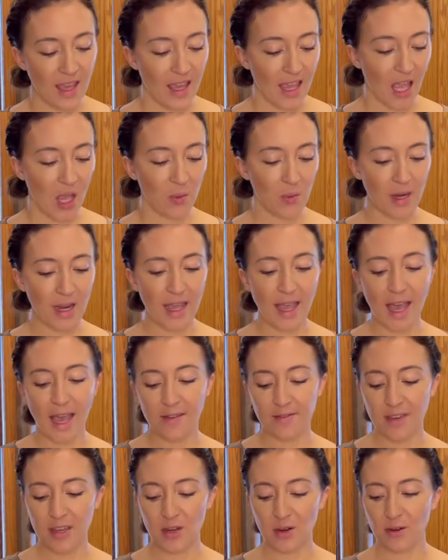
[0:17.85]
And what I
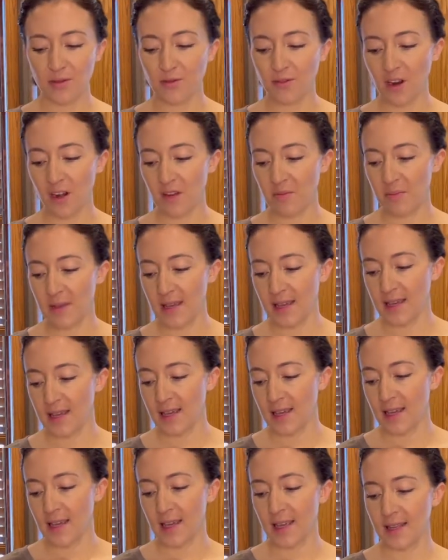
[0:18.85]
have here in front of me
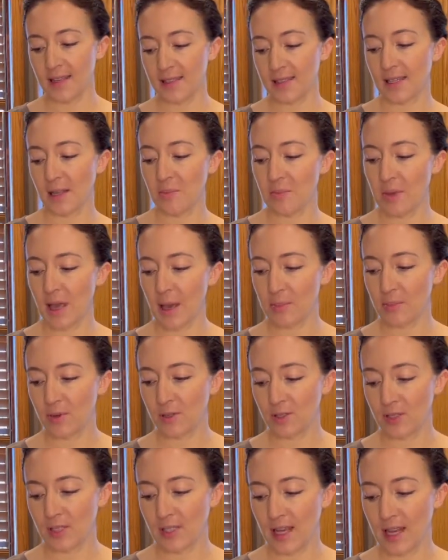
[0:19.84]
is some
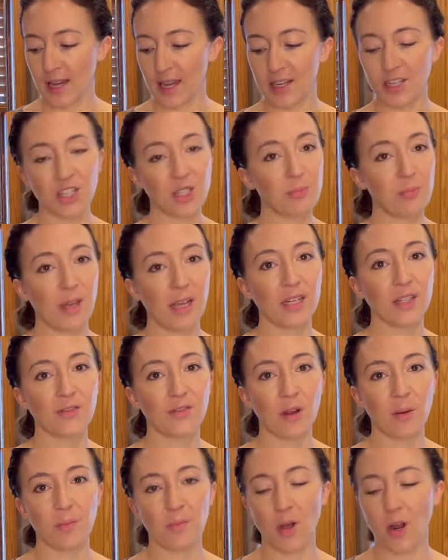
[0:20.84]
peppers that I just picked
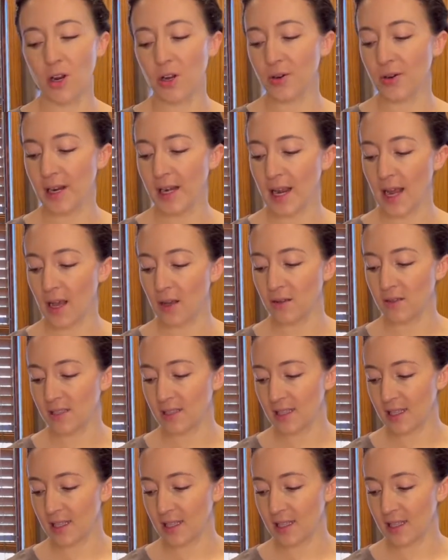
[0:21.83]
from our greenhouse.